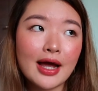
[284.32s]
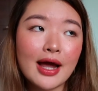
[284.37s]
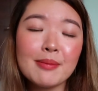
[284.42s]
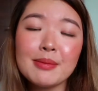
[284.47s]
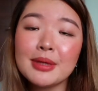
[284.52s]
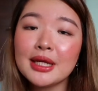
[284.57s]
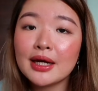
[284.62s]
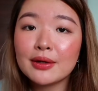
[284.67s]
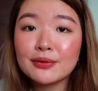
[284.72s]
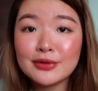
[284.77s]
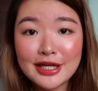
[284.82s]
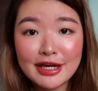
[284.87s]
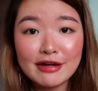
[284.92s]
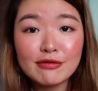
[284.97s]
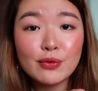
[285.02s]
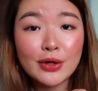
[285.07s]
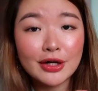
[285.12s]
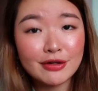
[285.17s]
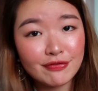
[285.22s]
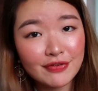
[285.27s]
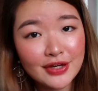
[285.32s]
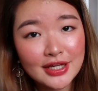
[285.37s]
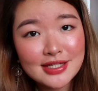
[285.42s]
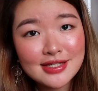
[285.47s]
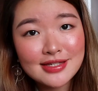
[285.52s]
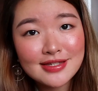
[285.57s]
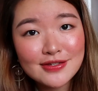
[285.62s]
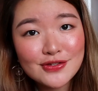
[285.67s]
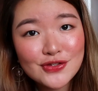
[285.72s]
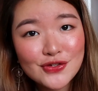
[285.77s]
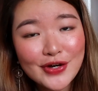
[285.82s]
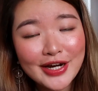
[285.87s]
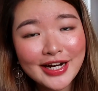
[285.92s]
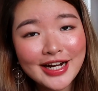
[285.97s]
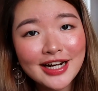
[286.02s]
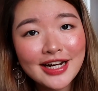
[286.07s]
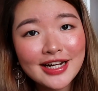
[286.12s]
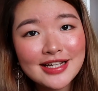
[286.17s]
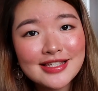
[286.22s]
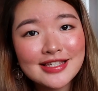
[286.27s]
I mean I only have one face, so I
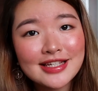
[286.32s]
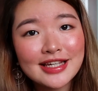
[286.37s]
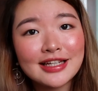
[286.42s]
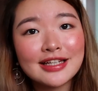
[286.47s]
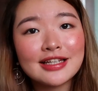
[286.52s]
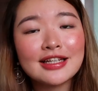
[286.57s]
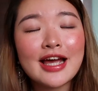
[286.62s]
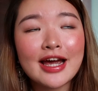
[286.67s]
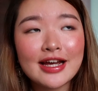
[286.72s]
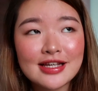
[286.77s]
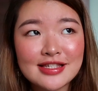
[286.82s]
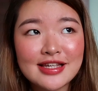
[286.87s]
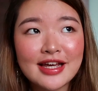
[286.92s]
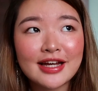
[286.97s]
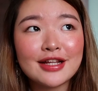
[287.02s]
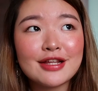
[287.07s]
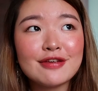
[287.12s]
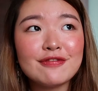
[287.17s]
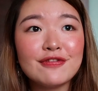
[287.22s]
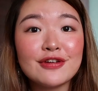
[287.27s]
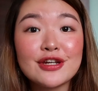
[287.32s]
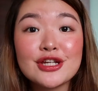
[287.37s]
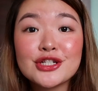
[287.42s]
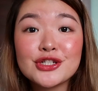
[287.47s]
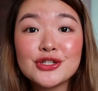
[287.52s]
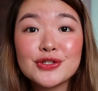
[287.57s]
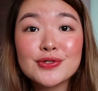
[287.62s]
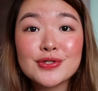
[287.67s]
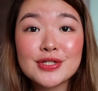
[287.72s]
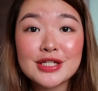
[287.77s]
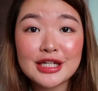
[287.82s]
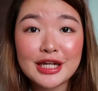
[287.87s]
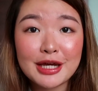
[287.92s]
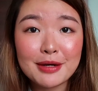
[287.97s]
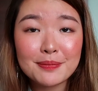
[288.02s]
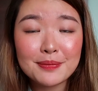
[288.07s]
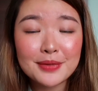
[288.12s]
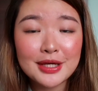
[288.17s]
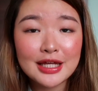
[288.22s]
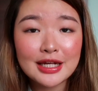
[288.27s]
can't exactly finish using
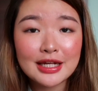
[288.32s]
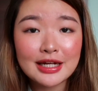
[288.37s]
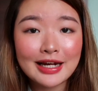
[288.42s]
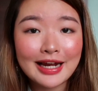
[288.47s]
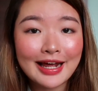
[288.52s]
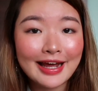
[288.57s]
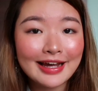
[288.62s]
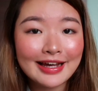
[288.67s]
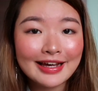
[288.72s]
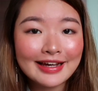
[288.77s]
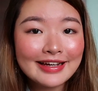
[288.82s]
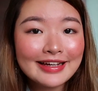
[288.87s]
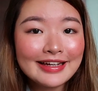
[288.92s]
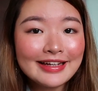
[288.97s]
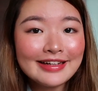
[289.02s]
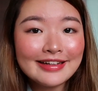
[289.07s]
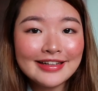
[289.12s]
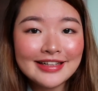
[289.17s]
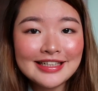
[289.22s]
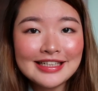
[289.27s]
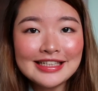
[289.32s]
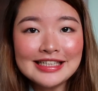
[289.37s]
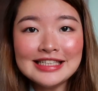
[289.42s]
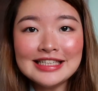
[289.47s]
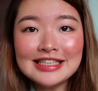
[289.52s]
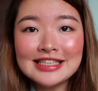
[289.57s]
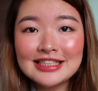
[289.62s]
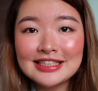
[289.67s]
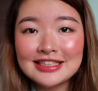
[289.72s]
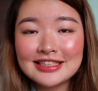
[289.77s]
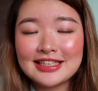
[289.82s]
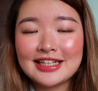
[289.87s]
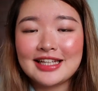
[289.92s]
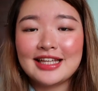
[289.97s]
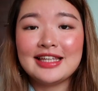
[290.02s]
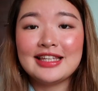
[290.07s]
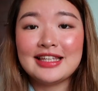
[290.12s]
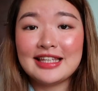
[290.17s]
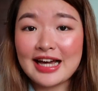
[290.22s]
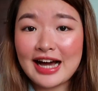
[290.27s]
them in like,
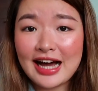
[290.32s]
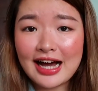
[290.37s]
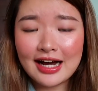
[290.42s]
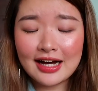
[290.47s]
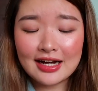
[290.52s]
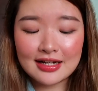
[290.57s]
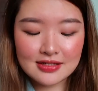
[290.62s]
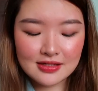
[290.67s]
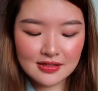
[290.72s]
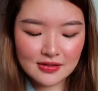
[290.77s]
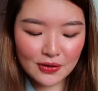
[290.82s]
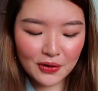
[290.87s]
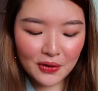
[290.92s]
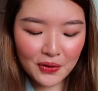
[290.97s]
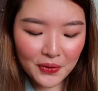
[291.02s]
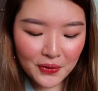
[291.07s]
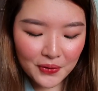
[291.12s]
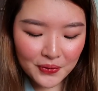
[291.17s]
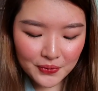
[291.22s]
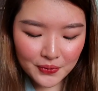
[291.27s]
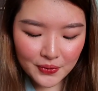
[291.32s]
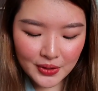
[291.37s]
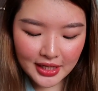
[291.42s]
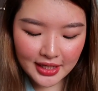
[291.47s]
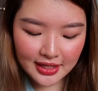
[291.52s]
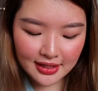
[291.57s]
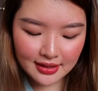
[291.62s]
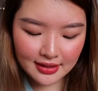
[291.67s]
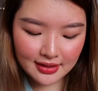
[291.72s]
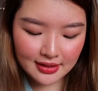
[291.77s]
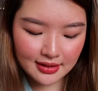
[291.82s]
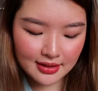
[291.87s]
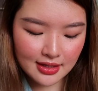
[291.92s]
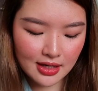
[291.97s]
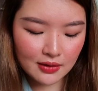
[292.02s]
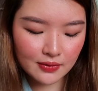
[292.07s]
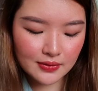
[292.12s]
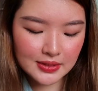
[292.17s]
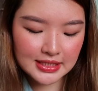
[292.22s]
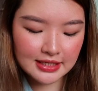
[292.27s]
yeah, so
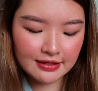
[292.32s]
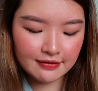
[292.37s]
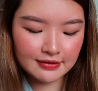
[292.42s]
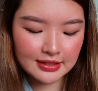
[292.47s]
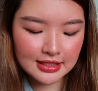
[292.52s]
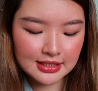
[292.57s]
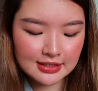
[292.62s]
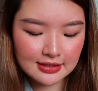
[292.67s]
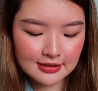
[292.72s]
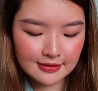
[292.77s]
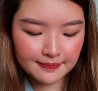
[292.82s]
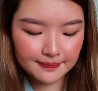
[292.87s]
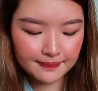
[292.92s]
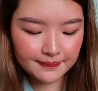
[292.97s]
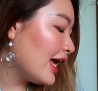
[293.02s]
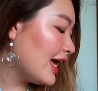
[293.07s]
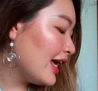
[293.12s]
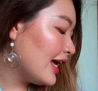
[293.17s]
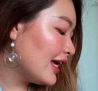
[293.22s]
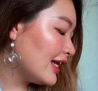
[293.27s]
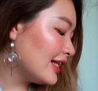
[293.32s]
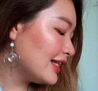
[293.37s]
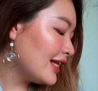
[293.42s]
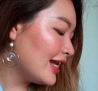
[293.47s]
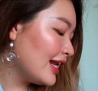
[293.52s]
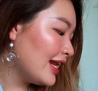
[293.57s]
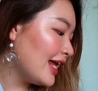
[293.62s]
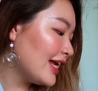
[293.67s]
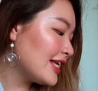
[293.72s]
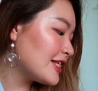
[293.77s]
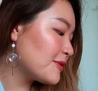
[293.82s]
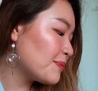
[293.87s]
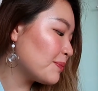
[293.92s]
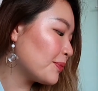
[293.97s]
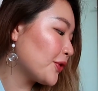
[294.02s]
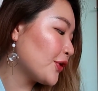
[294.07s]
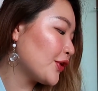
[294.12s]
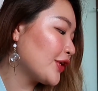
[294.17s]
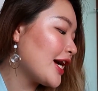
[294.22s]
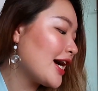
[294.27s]
I will save this. And the next
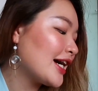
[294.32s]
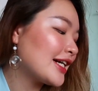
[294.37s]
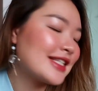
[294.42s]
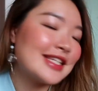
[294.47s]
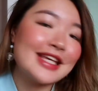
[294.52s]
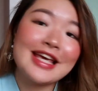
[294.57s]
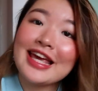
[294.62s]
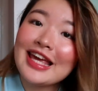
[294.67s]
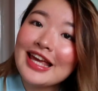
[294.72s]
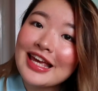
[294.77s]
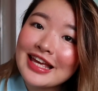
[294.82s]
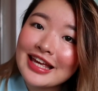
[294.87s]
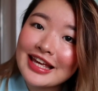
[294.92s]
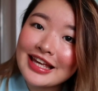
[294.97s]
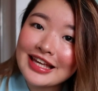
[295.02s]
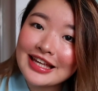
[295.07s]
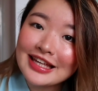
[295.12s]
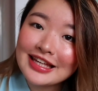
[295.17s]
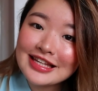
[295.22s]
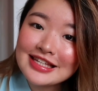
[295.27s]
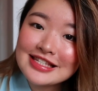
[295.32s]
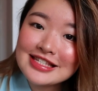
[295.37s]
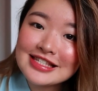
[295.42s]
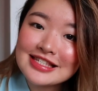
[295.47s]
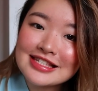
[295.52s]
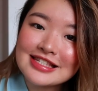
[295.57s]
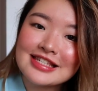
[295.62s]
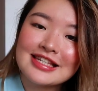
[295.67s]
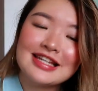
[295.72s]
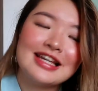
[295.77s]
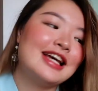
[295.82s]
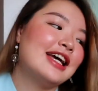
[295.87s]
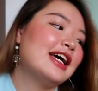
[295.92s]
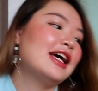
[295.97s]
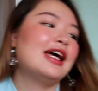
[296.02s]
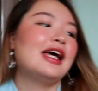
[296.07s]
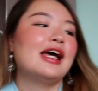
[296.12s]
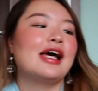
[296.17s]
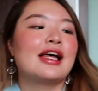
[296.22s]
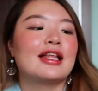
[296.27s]
product is
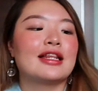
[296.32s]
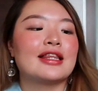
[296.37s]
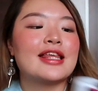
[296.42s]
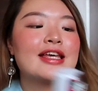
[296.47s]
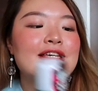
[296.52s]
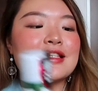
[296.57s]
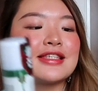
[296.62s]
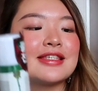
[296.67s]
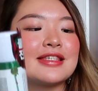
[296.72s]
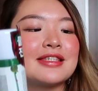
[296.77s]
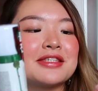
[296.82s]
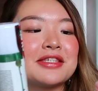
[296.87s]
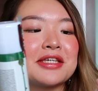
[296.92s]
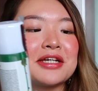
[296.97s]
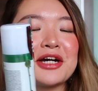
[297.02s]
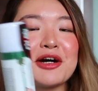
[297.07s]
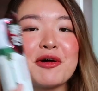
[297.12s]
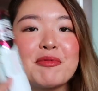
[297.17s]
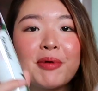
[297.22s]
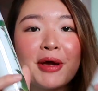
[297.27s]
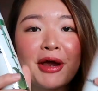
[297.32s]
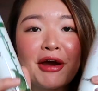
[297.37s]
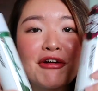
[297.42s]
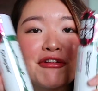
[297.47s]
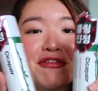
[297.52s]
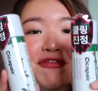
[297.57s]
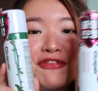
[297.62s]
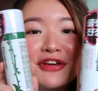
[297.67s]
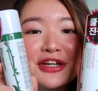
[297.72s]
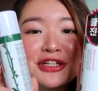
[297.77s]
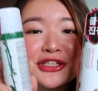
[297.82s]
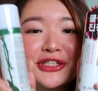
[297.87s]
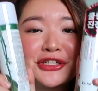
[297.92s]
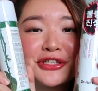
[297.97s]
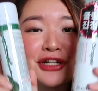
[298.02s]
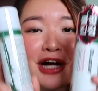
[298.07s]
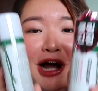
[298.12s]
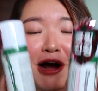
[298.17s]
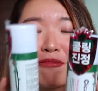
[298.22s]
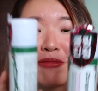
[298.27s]
this Cicapara
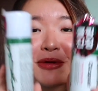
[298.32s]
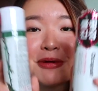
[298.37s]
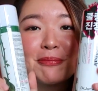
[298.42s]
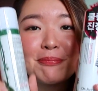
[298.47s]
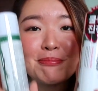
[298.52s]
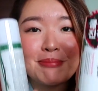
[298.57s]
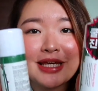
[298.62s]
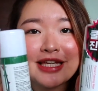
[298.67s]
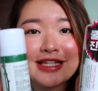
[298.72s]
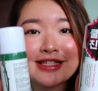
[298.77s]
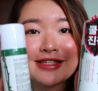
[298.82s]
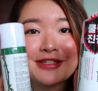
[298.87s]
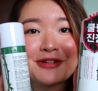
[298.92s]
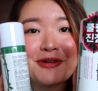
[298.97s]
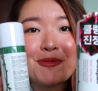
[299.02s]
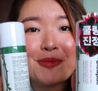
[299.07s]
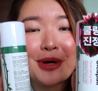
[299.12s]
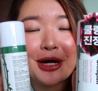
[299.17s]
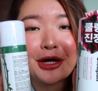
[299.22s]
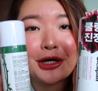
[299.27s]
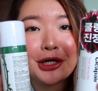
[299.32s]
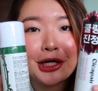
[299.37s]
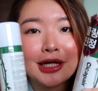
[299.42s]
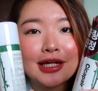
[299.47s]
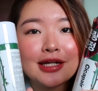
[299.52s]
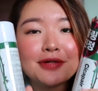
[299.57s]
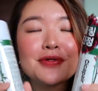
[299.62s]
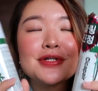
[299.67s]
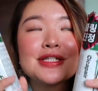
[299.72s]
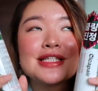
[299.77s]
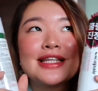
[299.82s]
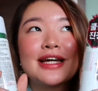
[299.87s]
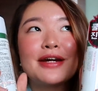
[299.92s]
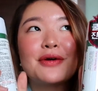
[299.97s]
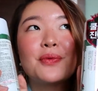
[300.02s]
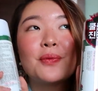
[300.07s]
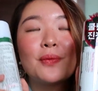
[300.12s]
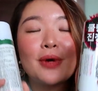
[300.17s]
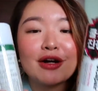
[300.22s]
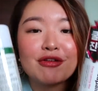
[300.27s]
facial calming mist. Oh my god, it was
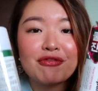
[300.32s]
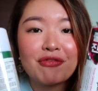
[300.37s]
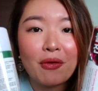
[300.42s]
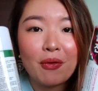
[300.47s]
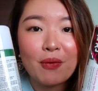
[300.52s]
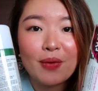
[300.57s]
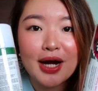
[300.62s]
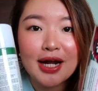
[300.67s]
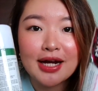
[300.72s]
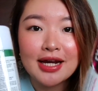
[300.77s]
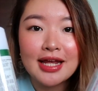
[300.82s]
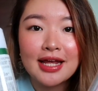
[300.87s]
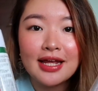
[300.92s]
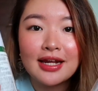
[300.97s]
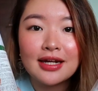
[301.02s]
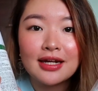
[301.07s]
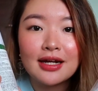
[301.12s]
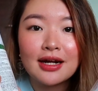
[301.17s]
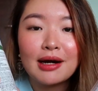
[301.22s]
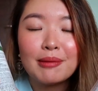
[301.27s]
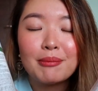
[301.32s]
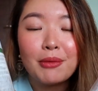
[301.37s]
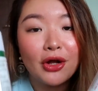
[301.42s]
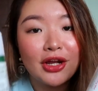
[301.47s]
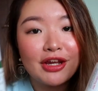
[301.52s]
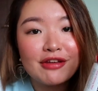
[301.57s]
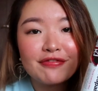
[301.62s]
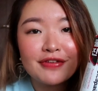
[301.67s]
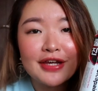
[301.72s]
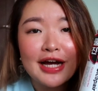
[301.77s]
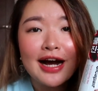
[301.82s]
like one for one in Olive